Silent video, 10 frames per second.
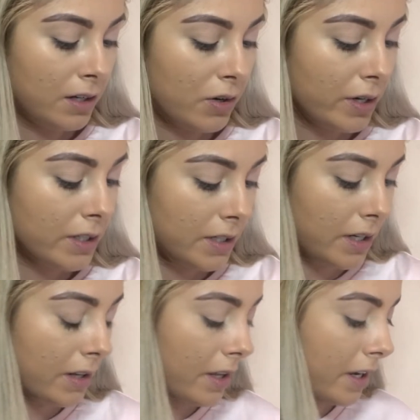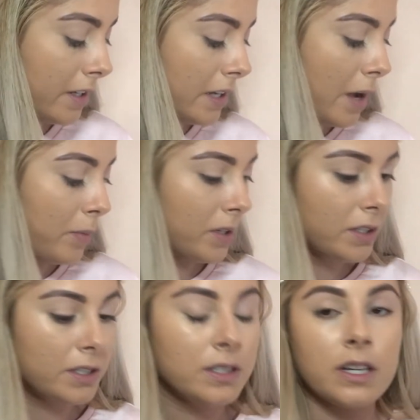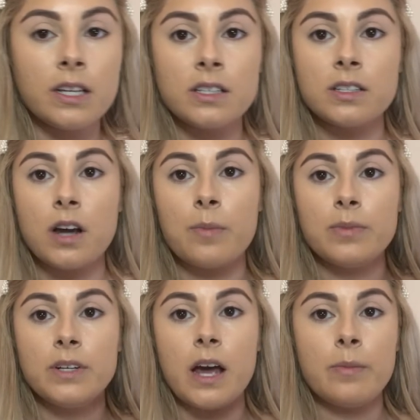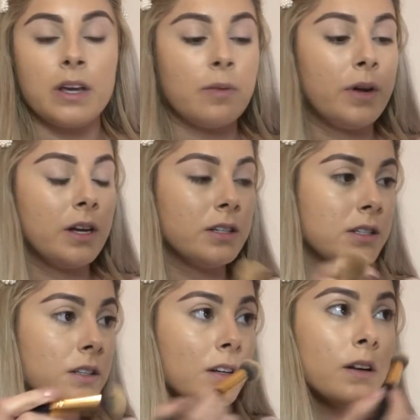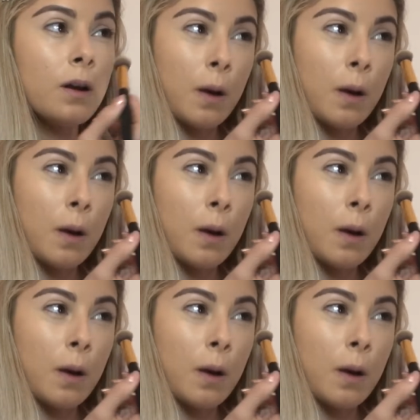creasing that has happened since I stopped dabbing in my concealer.